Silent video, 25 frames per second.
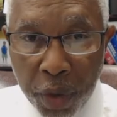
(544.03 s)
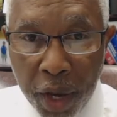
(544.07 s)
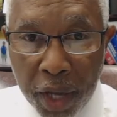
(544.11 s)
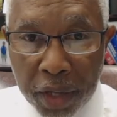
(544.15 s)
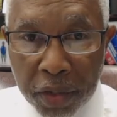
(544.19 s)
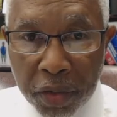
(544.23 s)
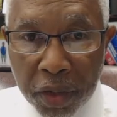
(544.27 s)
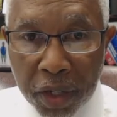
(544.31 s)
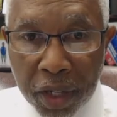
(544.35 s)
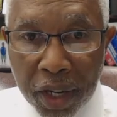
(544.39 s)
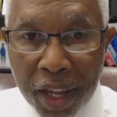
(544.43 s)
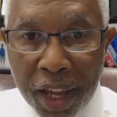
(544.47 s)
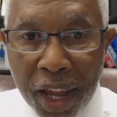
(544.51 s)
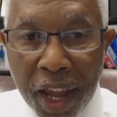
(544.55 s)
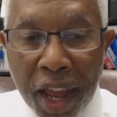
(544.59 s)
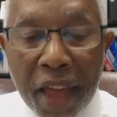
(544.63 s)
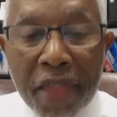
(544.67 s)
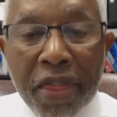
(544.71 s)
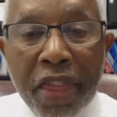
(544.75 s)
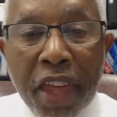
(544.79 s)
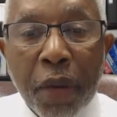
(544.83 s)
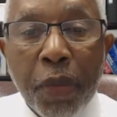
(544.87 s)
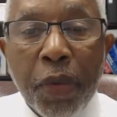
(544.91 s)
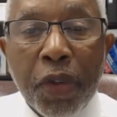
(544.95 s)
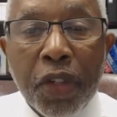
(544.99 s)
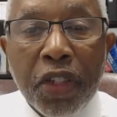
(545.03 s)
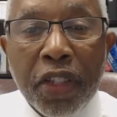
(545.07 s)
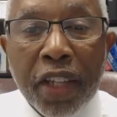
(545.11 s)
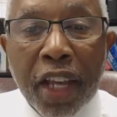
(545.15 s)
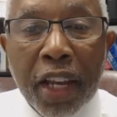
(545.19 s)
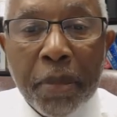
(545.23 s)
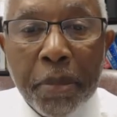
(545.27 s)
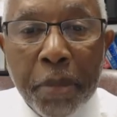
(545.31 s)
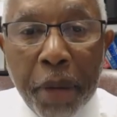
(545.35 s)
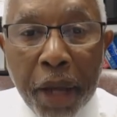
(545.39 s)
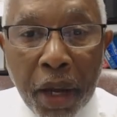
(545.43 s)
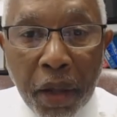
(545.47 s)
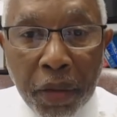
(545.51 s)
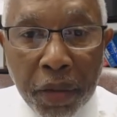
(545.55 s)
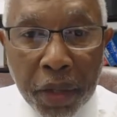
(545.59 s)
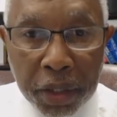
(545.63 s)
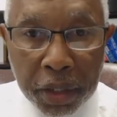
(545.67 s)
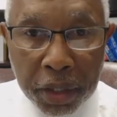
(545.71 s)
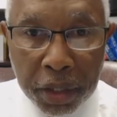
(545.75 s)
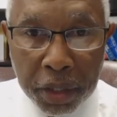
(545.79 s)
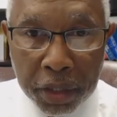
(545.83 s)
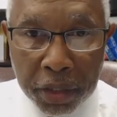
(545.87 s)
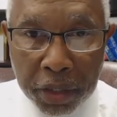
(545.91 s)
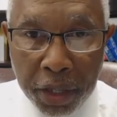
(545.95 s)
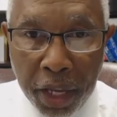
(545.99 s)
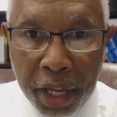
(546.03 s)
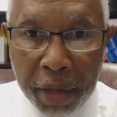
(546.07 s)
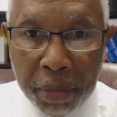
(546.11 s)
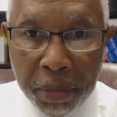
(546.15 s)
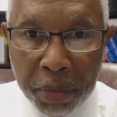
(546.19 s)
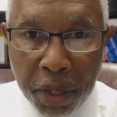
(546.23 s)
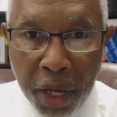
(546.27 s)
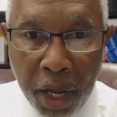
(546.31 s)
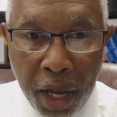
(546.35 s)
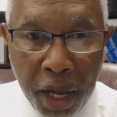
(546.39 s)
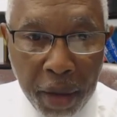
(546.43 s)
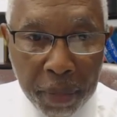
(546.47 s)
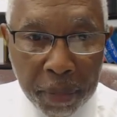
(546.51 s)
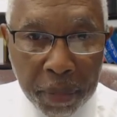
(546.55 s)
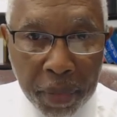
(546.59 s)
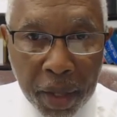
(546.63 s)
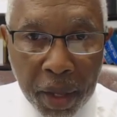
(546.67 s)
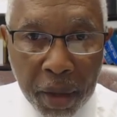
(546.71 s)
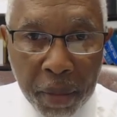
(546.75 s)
arrested, and they will set bail at the same time.